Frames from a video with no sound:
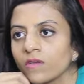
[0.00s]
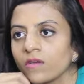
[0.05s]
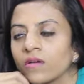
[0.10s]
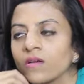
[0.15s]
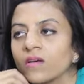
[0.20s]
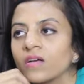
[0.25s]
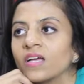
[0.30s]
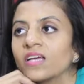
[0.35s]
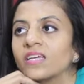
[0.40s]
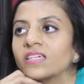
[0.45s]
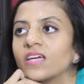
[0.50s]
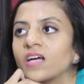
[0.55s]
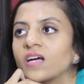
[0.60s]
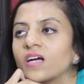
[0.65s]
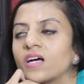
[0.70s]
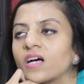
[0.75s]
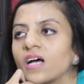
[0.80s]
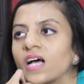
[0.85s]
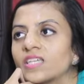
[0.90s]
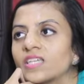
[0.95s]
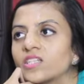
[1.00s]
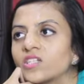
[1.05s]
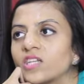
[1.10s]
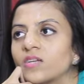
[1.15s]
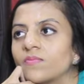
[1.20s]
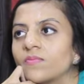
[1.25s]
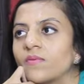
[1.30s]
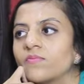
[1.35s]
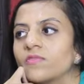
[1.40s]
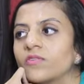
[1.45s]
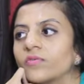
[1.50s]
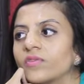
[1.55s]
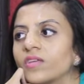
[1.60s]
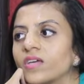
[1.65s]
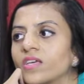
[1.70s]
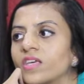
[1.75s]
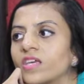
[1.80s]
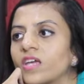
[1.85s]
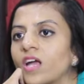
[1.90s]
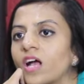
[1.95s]
Delhi's Ira Singhal topped the
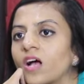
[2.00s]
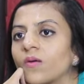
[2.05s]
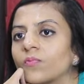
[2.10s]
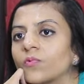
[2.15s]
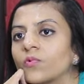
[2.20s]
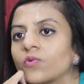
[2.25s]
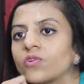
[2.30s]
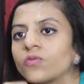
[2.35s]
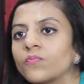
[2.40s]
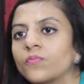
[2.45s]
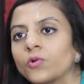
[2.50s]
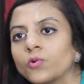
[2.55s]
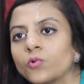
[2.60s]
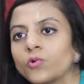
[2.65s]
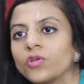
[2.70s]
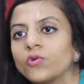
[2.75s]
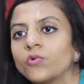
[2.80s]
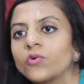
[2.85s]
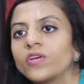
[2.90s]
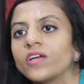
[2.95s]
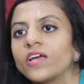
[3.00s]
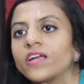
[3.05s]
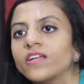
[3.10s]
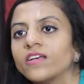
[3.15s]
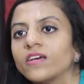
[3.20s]
Union Public Services Commission